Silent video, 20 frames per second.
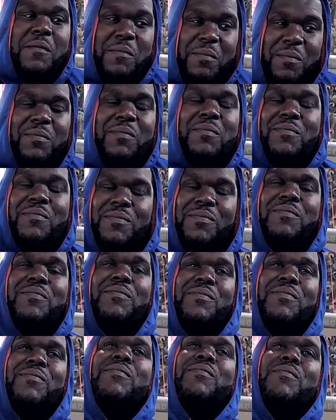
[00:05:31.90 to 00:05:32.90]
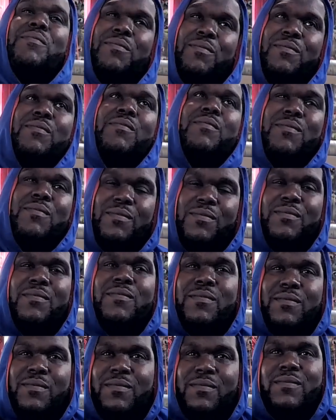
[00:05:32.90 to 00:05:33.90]
Like they want to come do
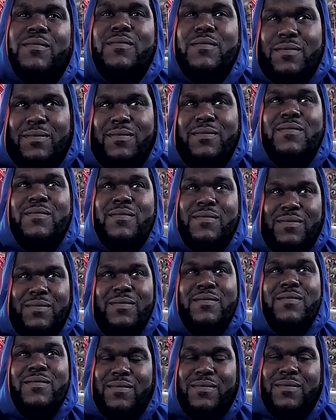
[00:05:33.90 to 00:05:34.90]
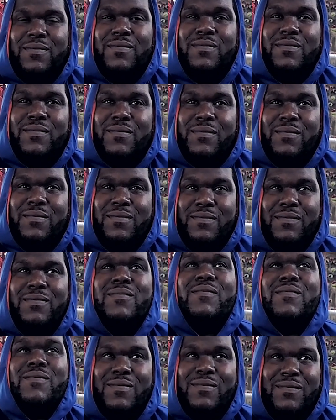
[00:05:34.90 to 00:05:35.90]
highlights, go viral, which
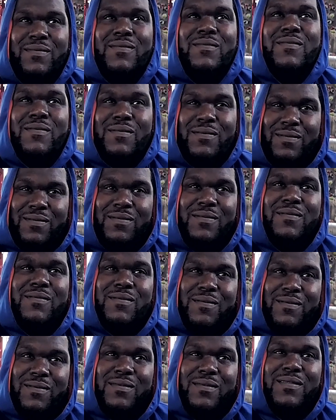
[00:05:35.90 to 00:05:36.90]
I don't get it.